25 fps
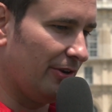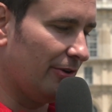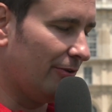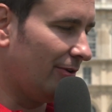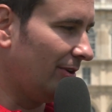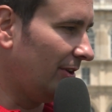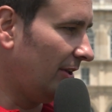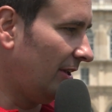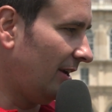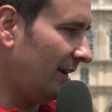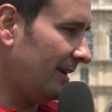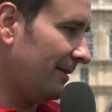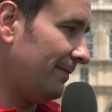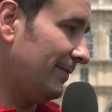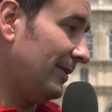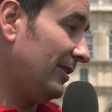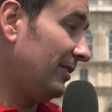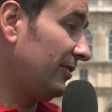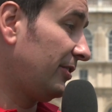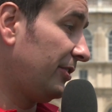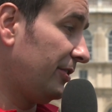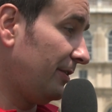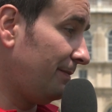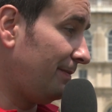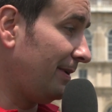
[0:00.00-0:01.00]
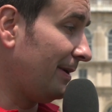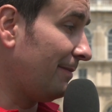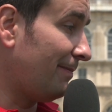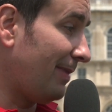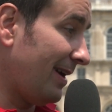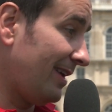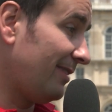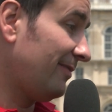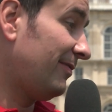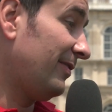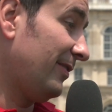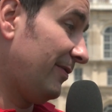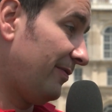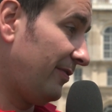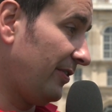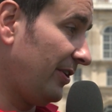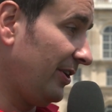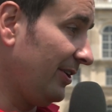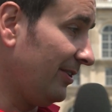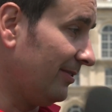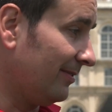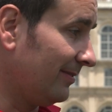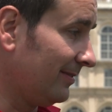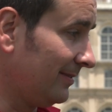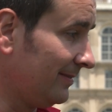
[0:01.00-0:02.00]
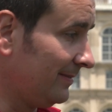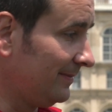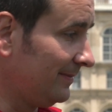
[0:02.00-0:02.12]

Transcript: you know a lot about could be a benefit for you.